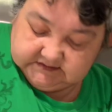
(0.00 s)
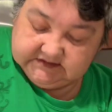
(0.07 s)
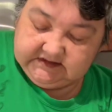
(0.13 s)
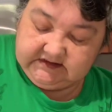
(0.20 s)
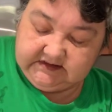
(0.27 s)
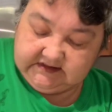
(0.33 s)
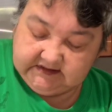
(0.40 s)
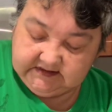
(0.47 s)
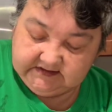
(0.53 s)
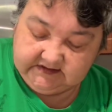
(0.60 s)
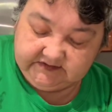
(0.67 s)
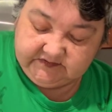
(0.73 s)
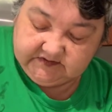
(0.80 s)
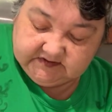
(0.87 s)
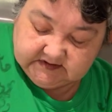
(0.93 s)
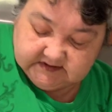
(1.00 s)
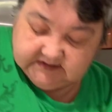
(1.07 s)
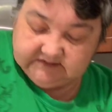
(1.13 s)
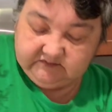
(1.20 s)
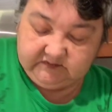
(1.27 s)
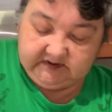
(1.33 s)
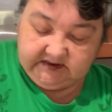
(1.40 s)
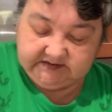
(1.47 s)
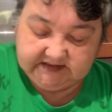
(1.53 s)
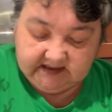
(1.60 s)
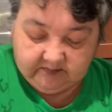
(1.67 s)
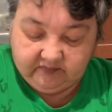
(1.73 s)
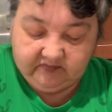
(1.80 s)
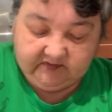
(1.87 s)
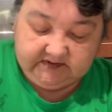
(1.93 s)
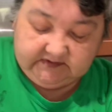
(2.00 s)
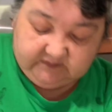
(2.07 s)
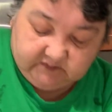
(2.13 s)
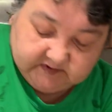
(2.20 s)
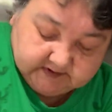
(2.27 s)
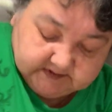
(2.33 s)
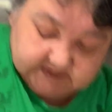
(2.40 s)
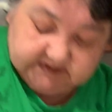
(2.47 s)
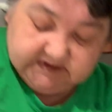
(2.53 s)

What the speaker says: Okay, I think we're at that point where